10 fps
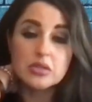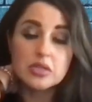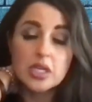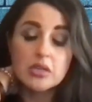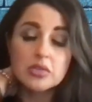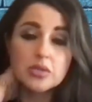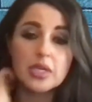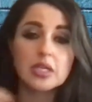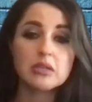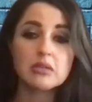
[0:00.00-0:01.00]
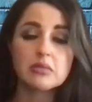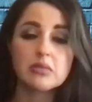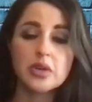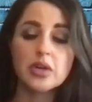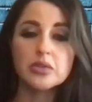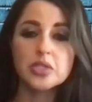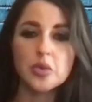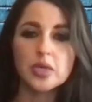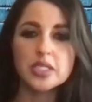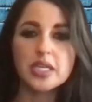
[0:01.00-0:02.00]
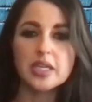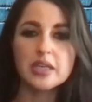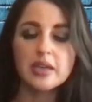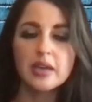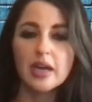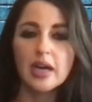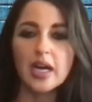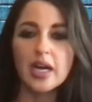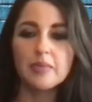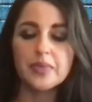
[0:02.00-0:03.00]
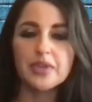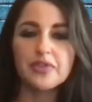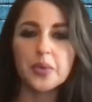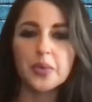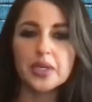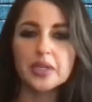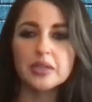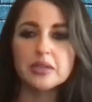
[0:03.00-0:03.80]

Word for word: you know, doing their own sourcing, um, if you will.